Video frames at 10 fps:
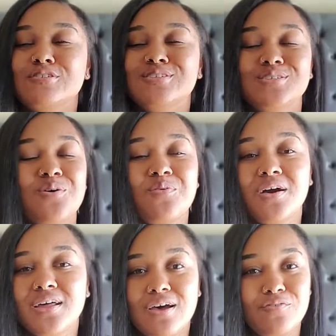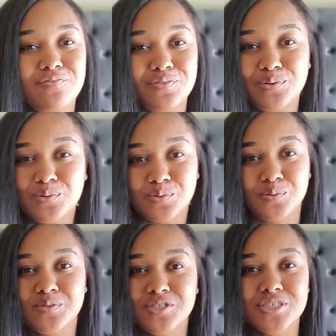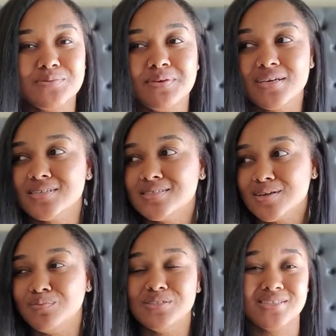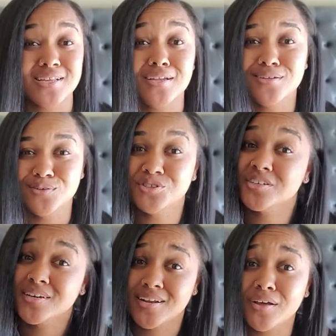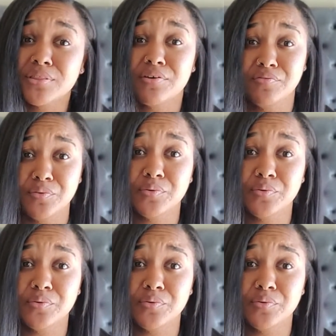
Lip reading: Don't cut out food groups just because someone said you should cut out that food